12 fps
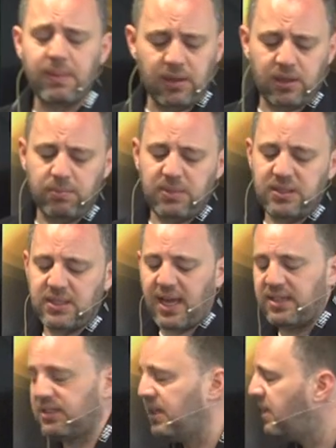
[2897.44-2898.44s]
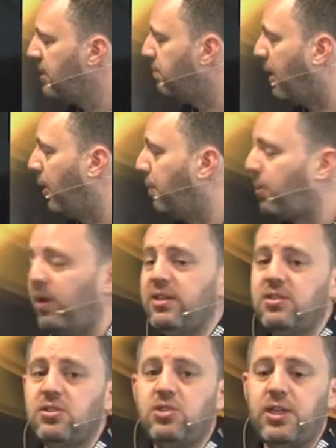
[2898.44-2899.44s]
that can be set by
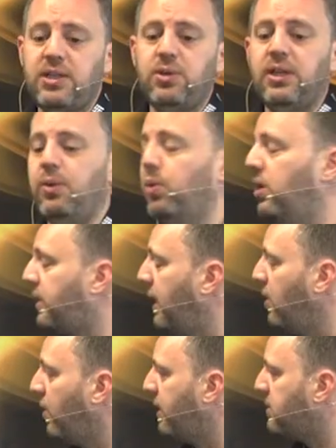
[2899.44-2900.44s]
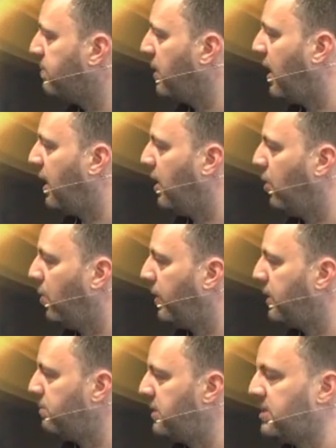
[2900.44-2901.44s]
operators genuinely working on it, or it
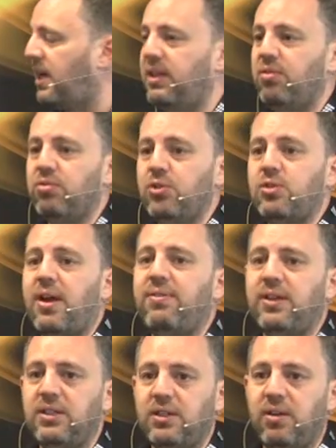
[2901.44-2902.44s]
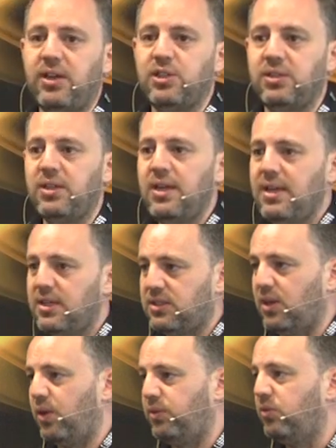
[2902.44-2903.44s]
can be set in through traffic integration.
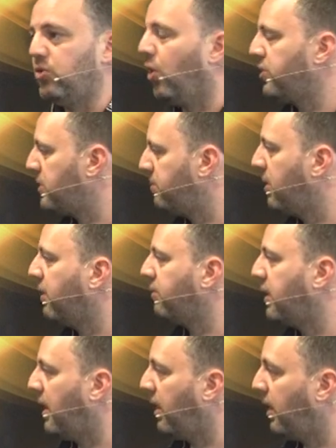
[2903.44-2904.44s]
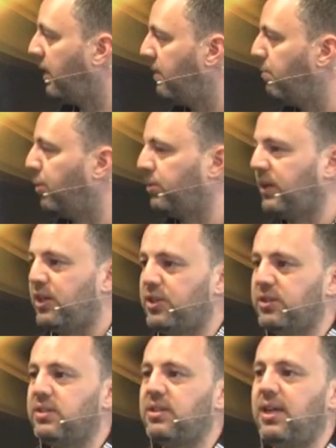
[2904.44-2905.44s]
So if you've got some kind of color
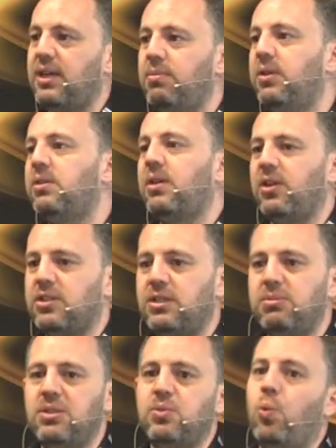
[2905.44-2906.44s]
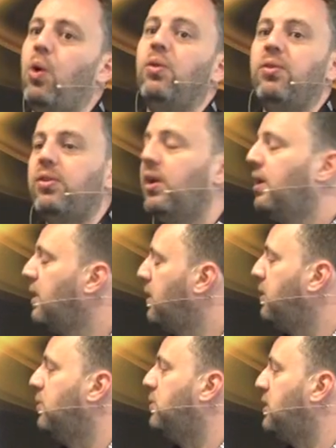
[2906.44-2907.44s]
importation scheme that customers want
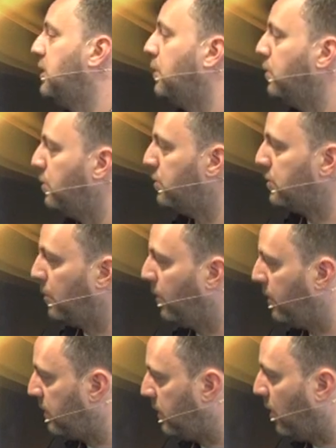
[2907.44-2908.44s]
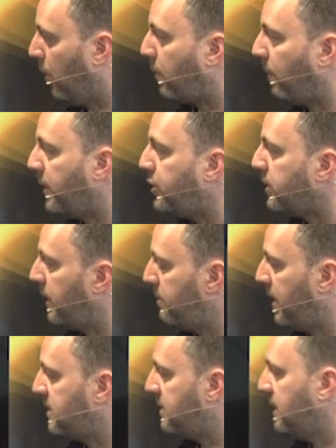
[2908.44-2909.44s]
you to use, or that operationally
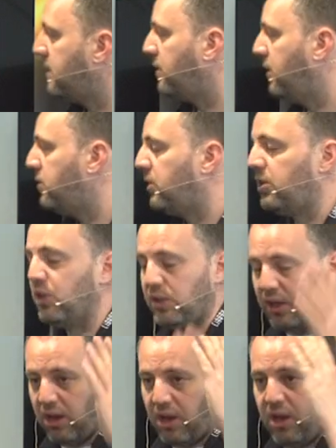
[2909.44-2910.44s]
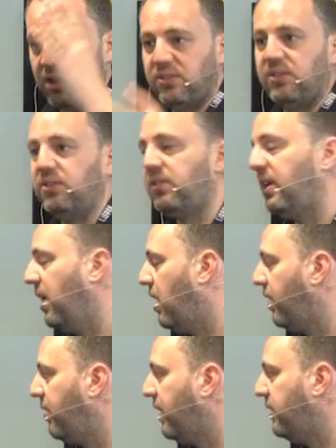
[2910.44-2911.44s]
makes sense for you, so you can glance and see, are
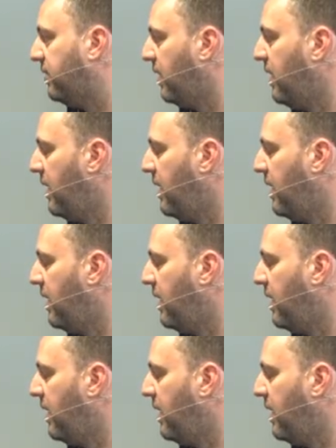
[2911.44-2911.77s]
things,